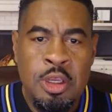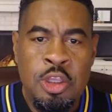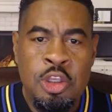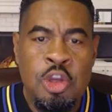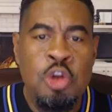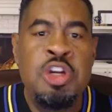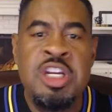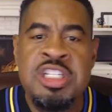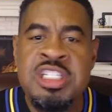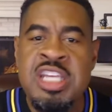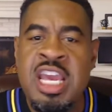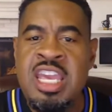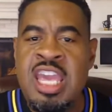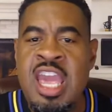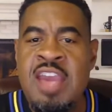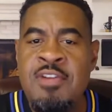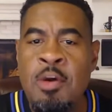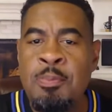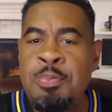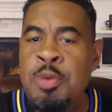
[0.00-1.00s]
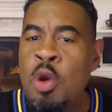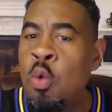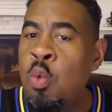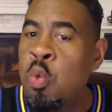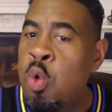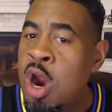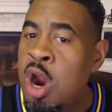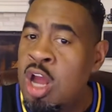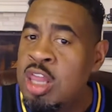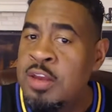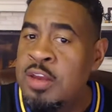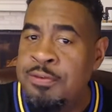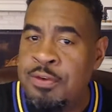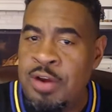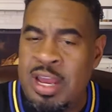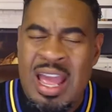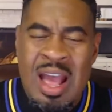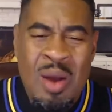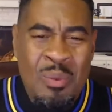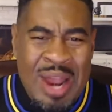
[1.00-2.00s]
You just ain't gave up your worldly
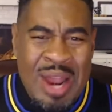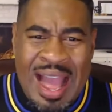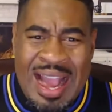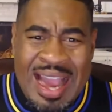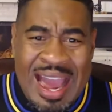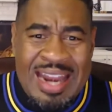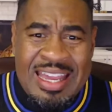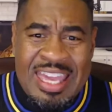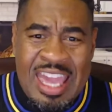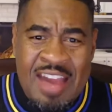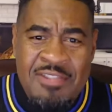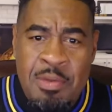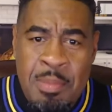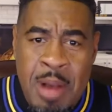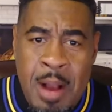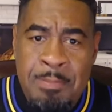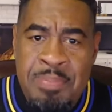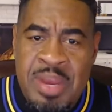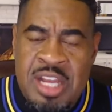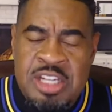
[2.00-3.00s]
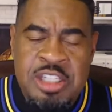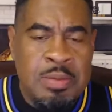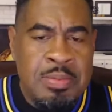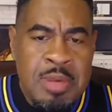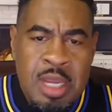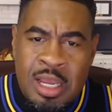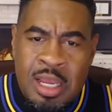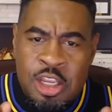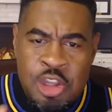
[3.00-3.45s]
friend. Well, I got to give them up, Bishop.